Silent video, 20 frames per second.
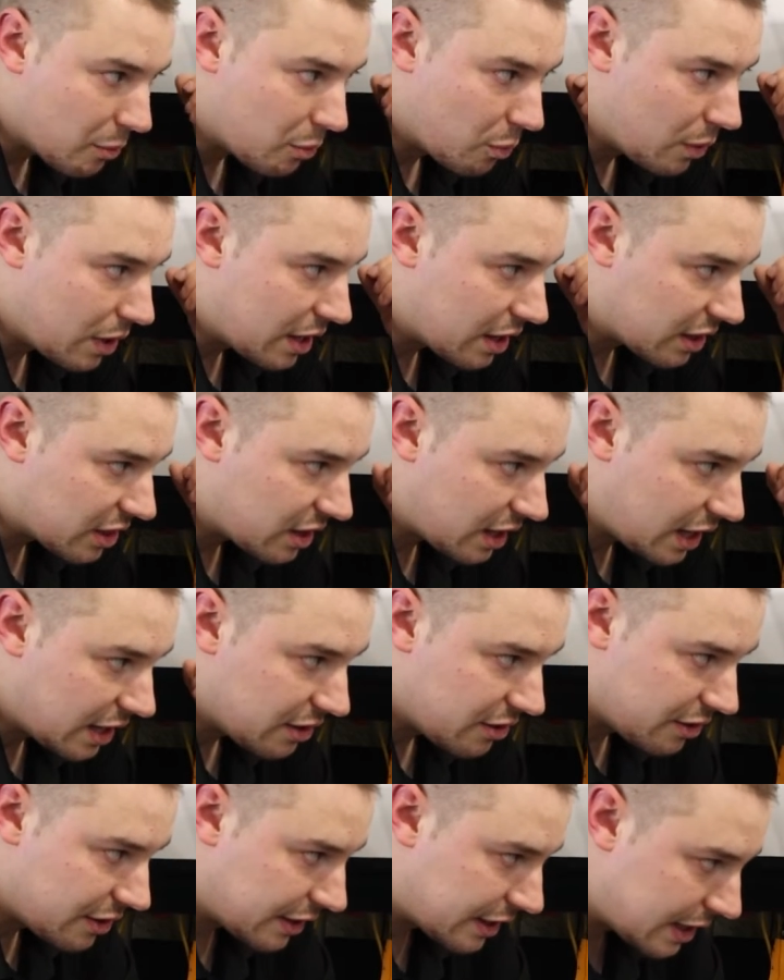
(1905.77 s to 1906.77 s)
with
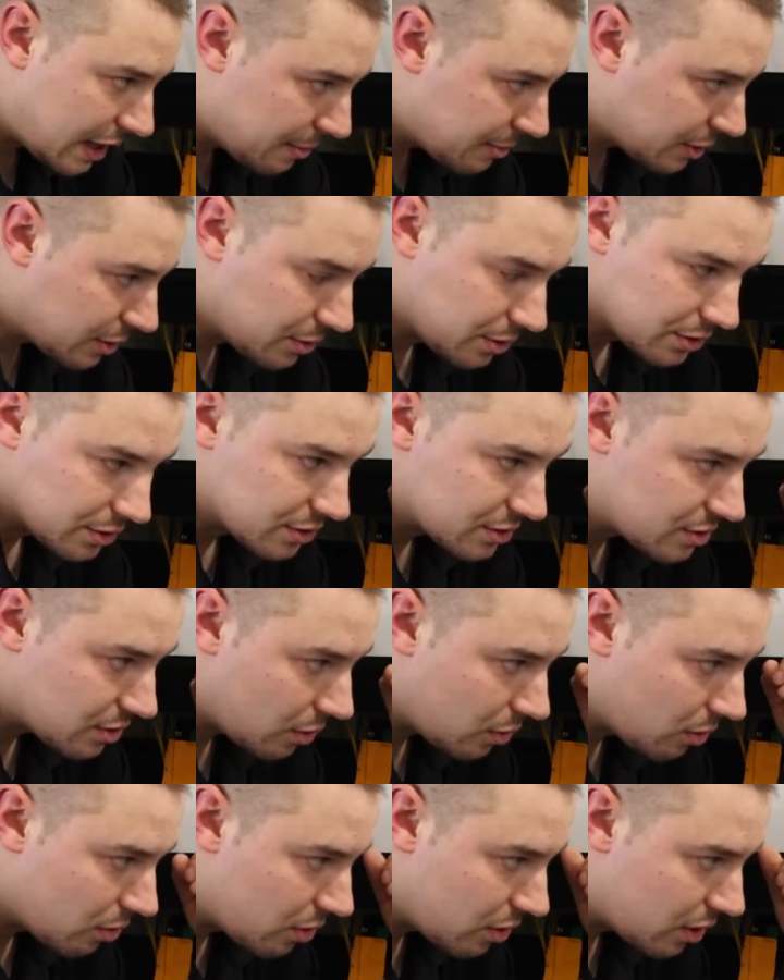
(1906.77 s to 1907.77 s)
either chemicals
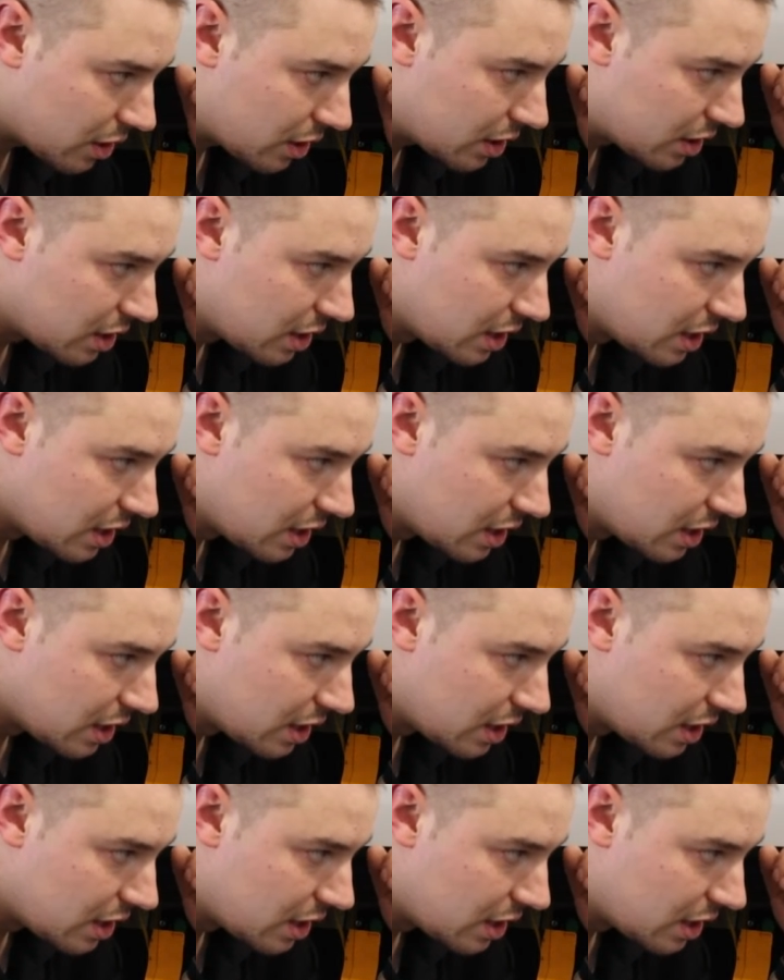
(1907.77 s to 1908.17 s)
or